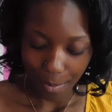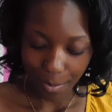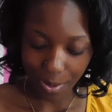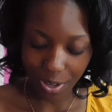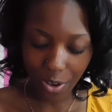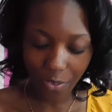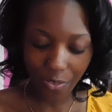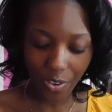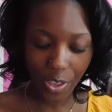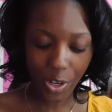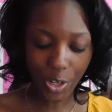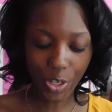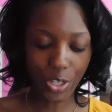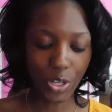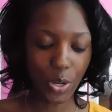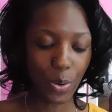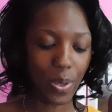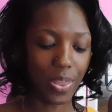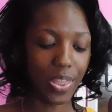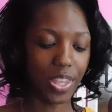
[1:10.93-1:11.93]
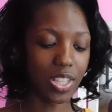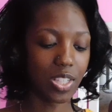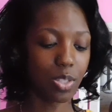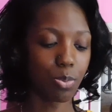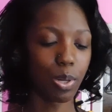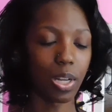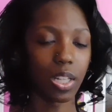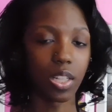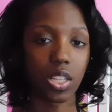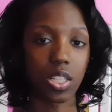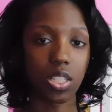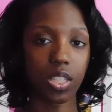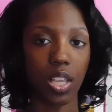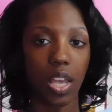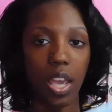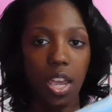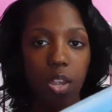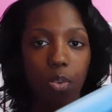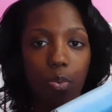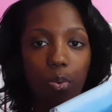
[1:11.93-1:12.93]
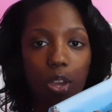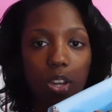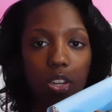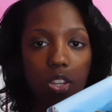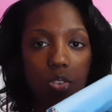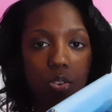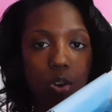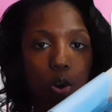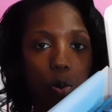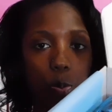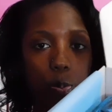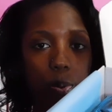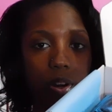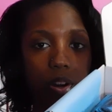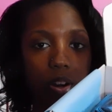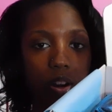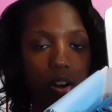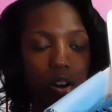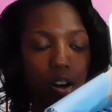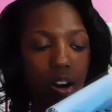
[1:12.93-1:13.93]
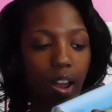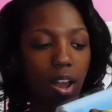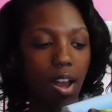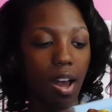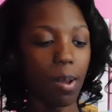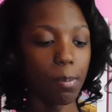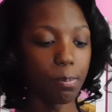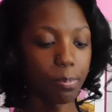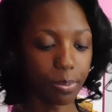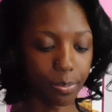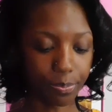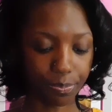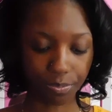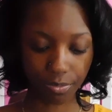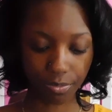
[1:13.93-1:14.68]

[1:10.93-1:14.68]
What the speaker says: But no further ado, this is what it looks like when you open her up.